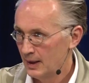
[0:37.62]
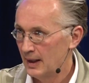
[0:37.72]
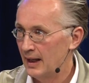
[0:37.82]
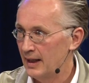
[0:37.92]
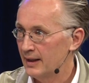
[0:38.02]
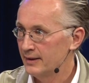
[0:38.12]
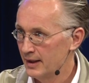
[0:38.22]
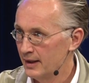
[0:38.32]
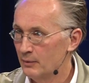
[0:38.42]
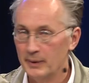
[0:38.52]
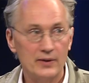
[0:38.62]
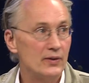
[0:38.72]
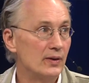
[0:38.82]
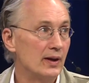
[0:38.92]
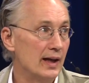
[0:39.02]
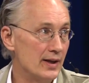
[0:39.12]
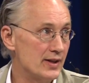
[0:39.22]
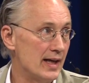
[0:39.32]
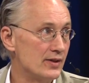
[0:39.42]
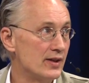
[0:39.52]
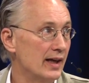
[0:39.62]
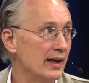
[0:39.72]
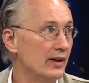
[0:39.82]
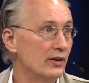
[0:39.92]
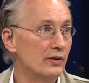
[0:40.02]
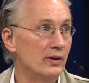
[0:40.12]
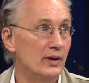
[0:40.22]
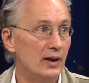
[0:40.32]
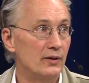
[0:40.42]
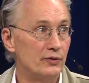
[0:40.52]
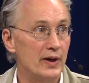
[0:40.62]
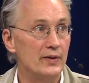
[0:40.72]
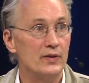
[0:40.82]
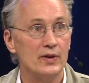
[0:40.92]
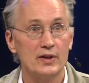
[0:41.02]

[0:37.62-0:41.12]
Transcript: I had dinner with Anastasia and her uh, friend uh,